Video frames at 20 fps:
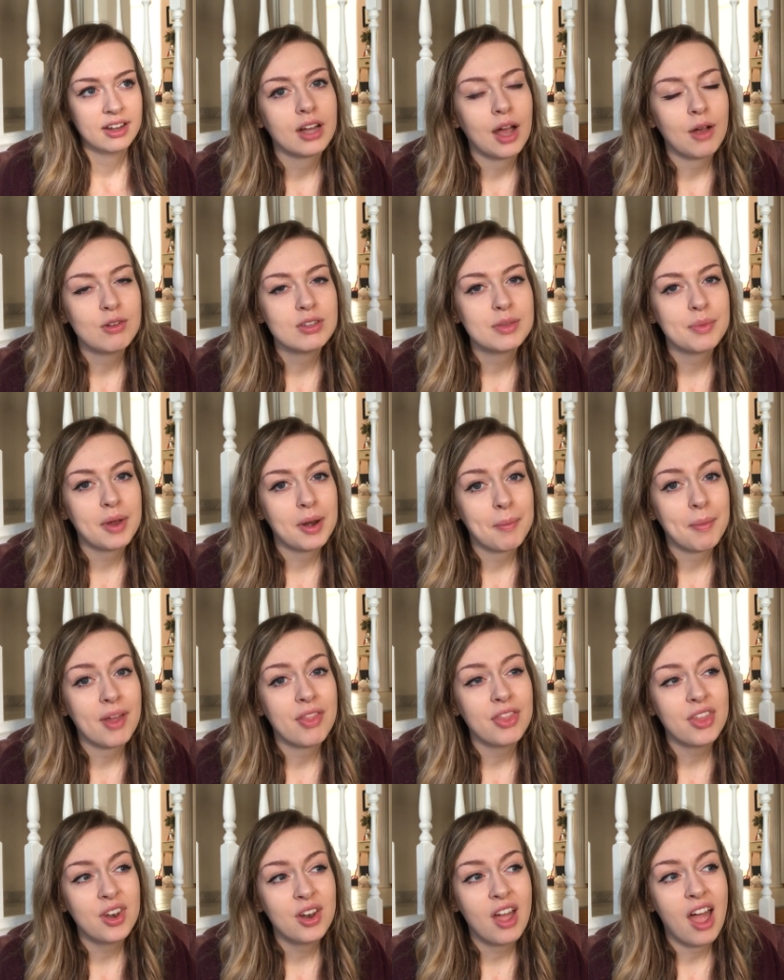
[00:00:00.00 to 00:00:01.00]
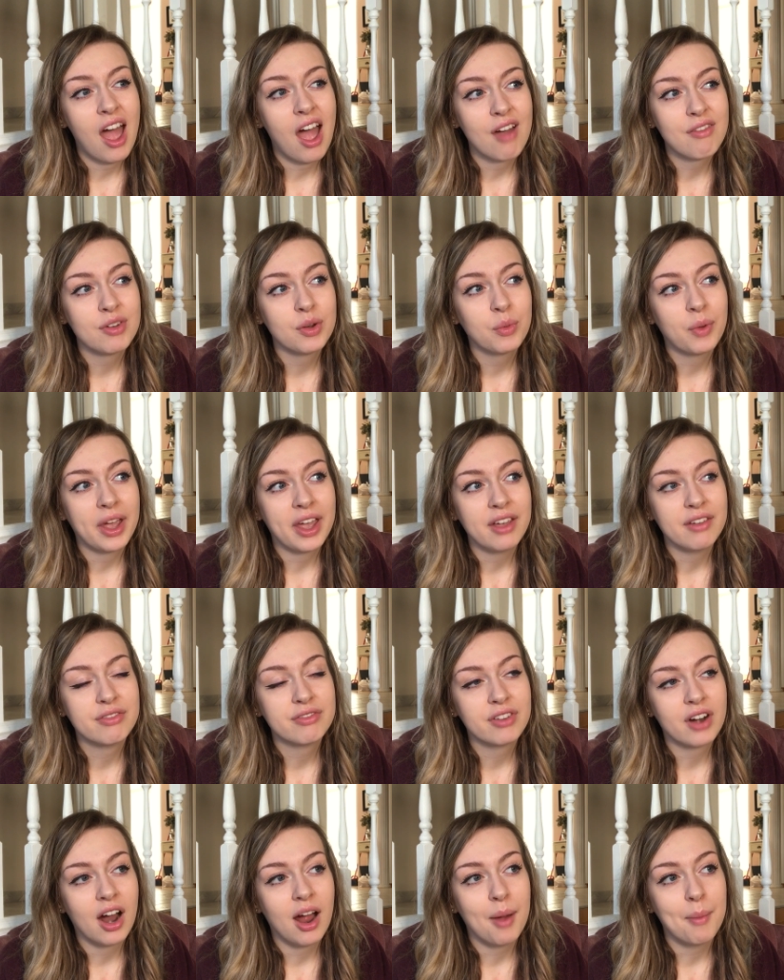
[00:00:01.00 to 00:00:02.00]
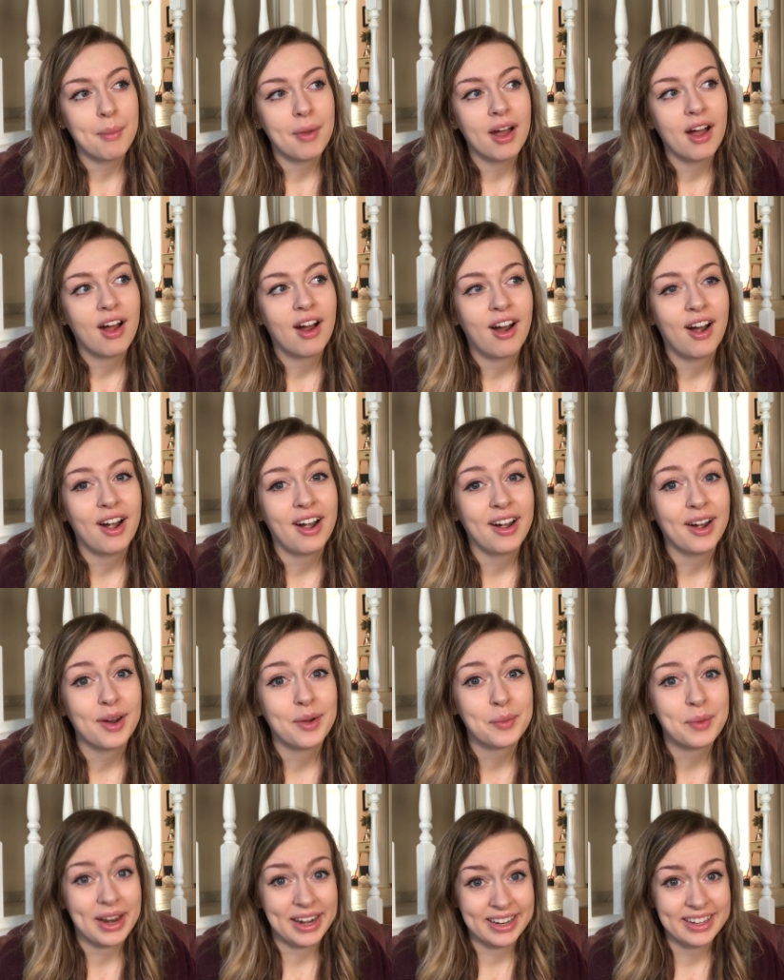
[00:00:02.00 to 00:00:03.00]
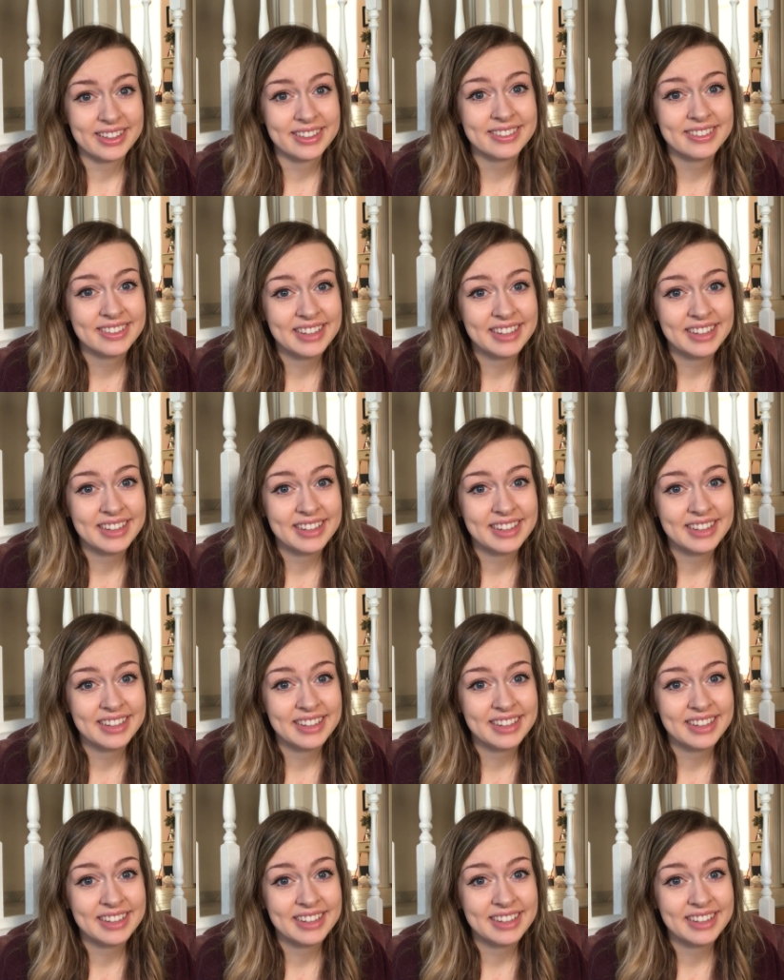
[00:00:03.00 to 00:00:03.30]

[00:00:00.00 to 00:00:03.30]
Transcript: I was about a month and a half away from our wedding